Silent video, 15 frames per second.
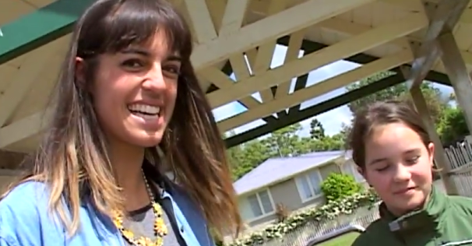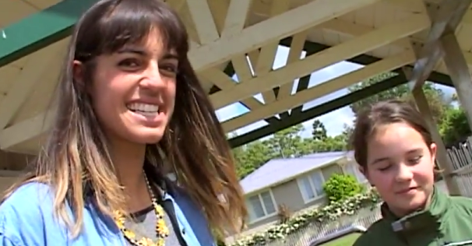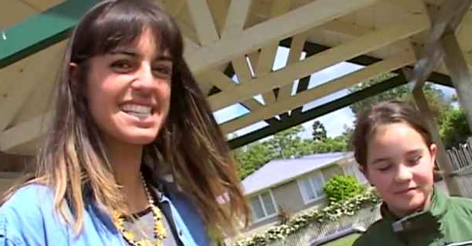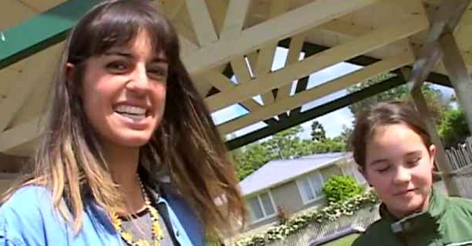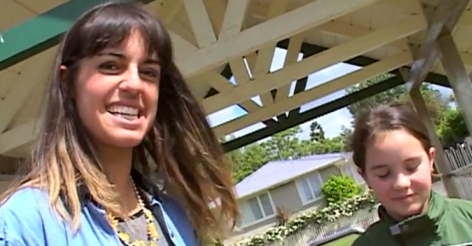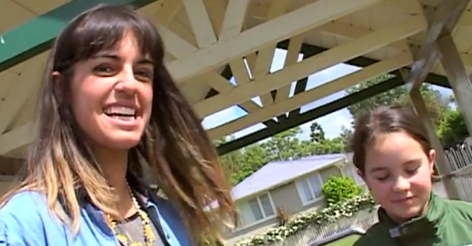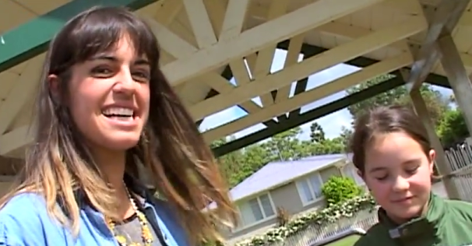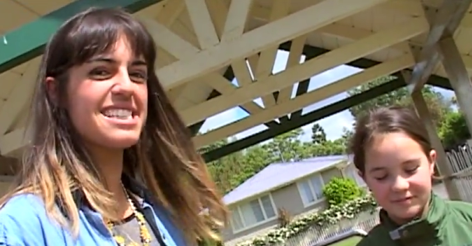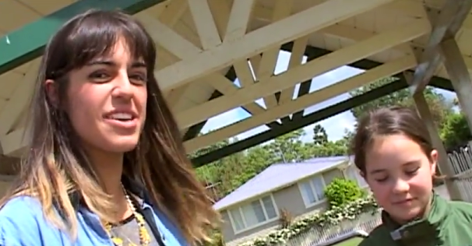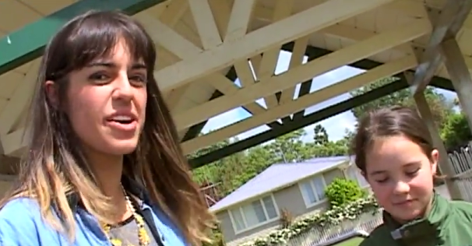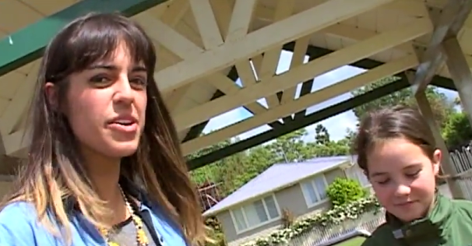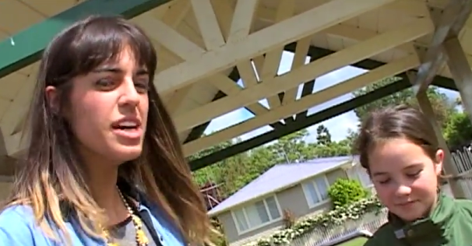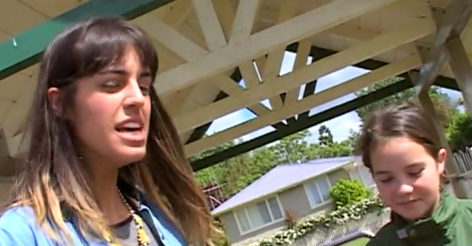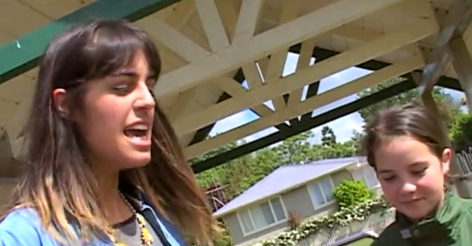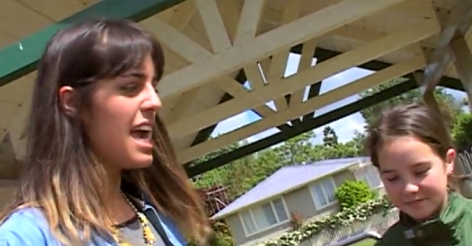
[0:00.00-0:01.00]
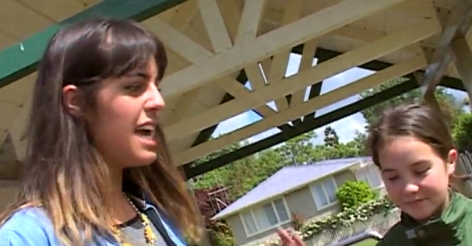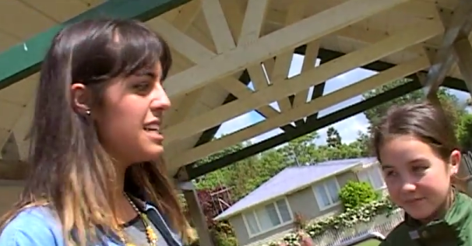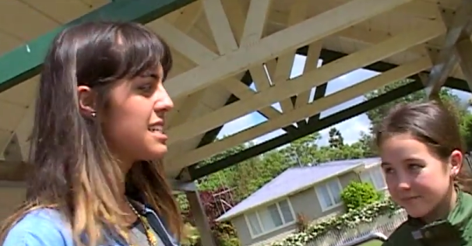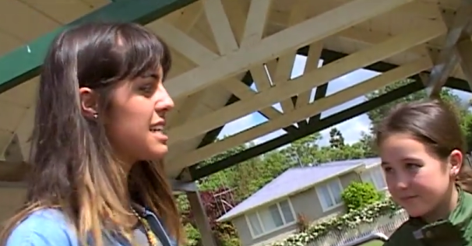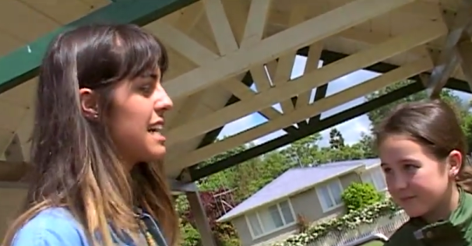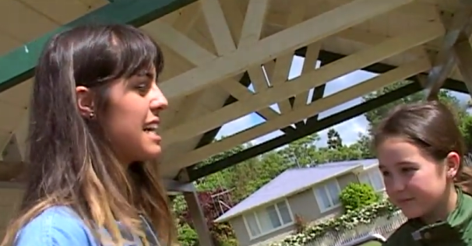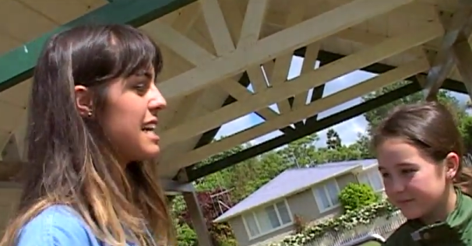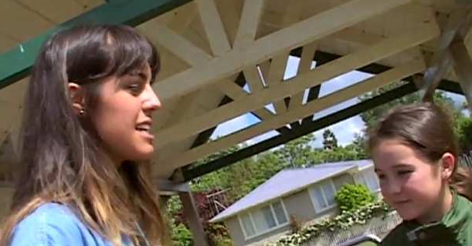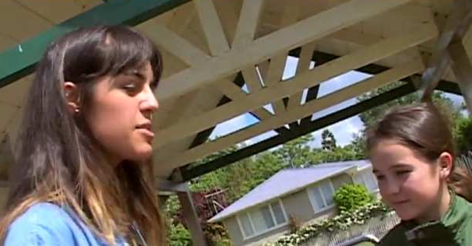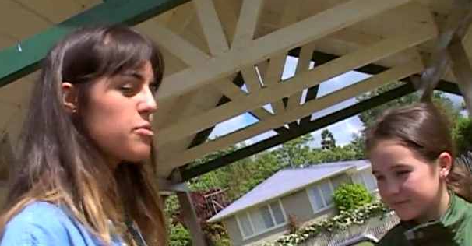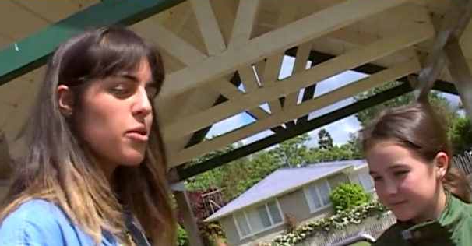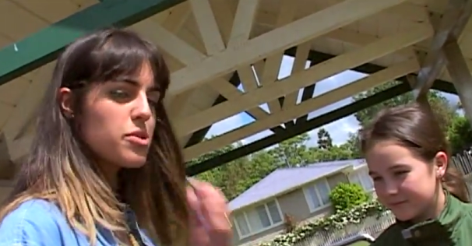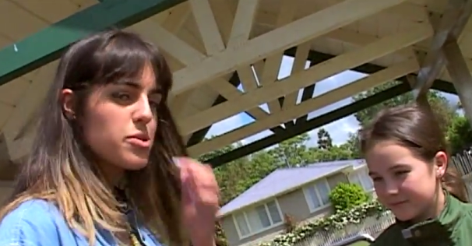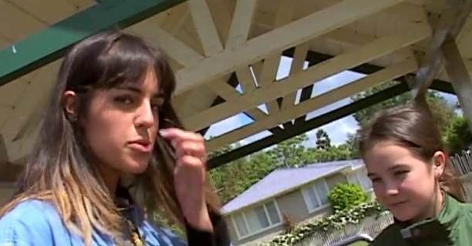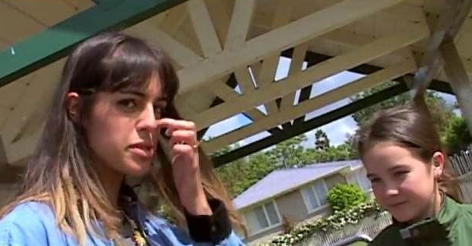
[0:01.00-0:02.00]
Speaker 1: things like that. So as leaders,
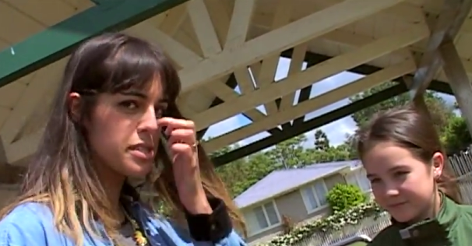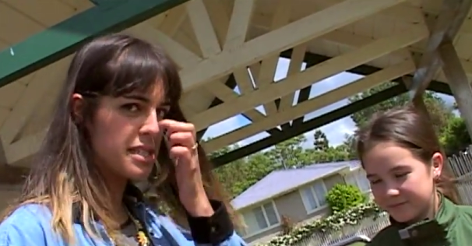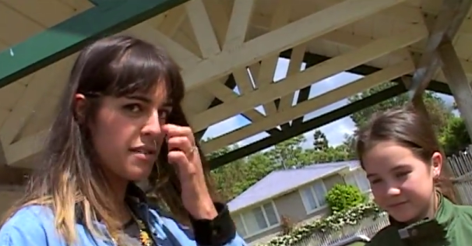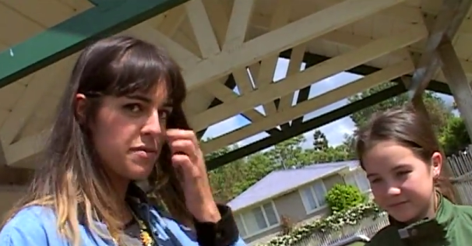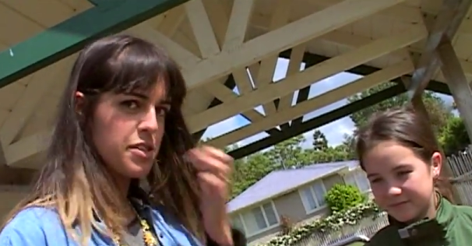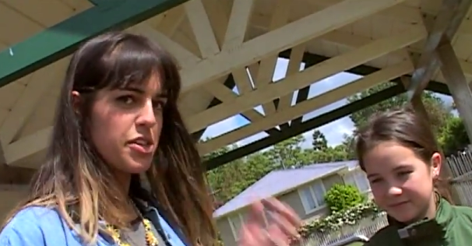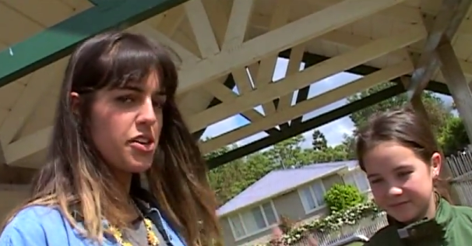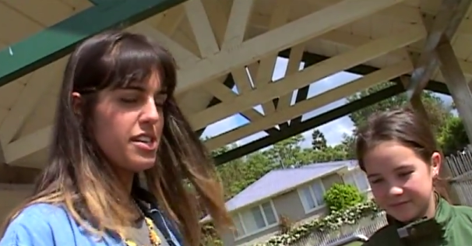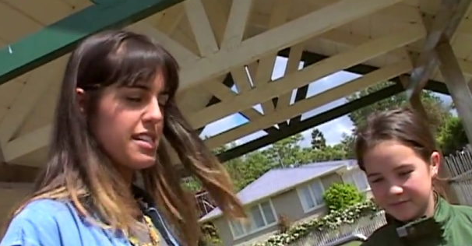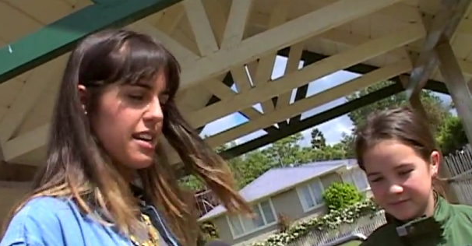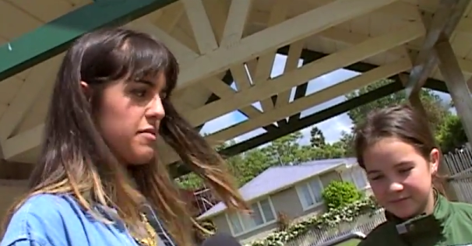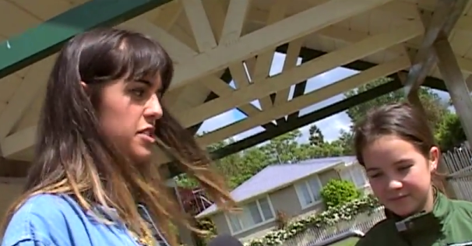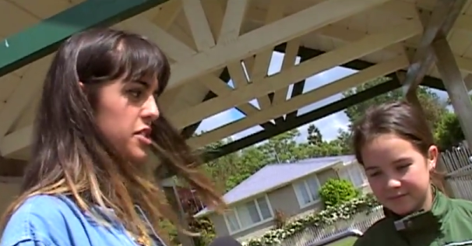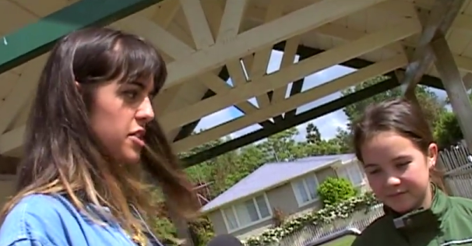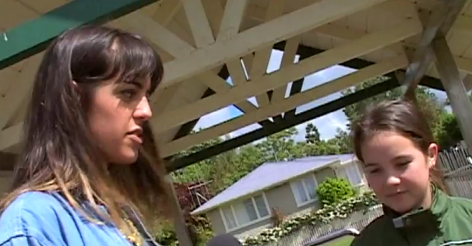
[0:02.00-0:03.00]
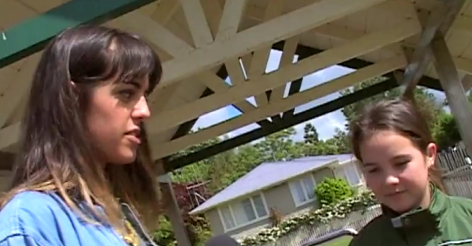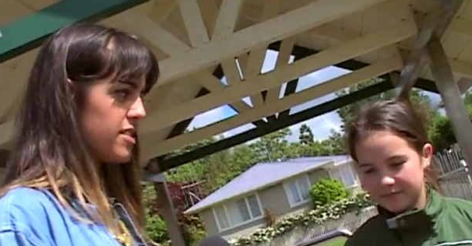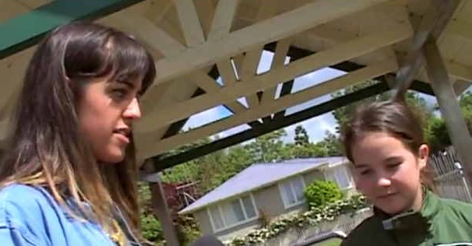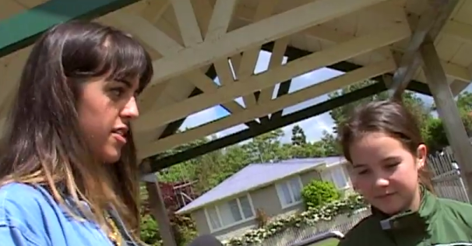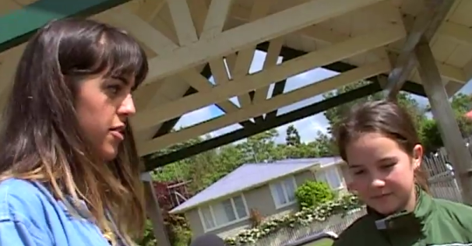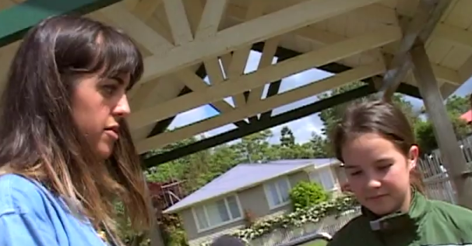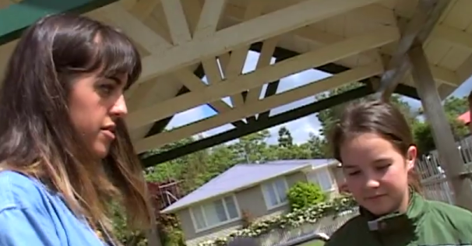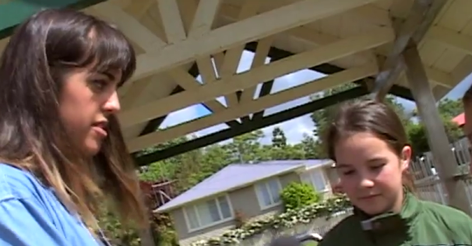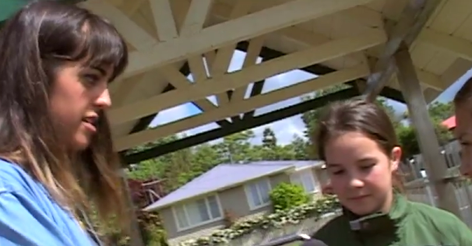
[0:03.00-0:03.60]
what sort of stuff do you guys have to do at school?